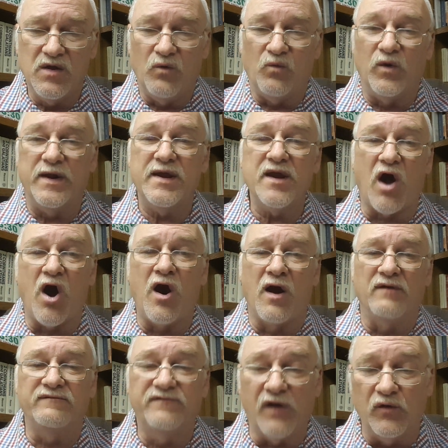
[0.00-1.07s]
we
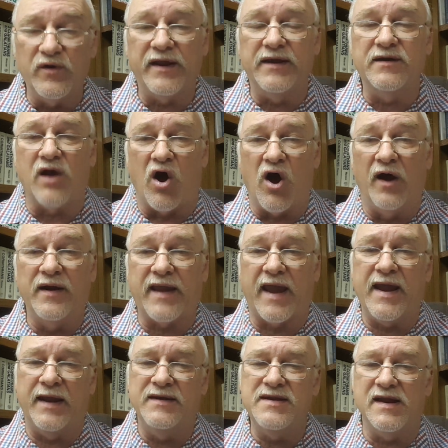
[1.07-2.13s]
are voting on
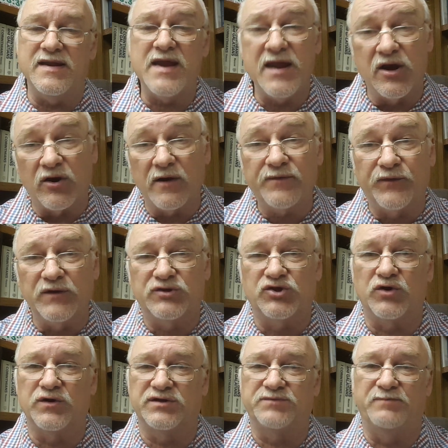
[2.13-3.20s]
Andy here at the
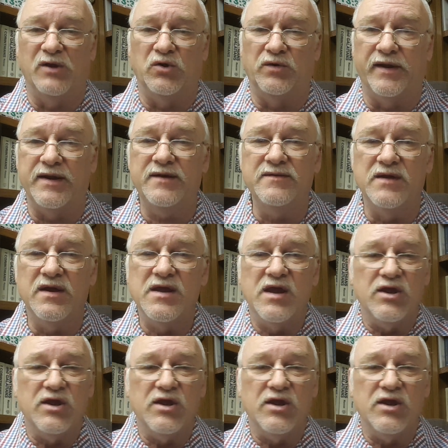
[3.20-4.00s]
church building.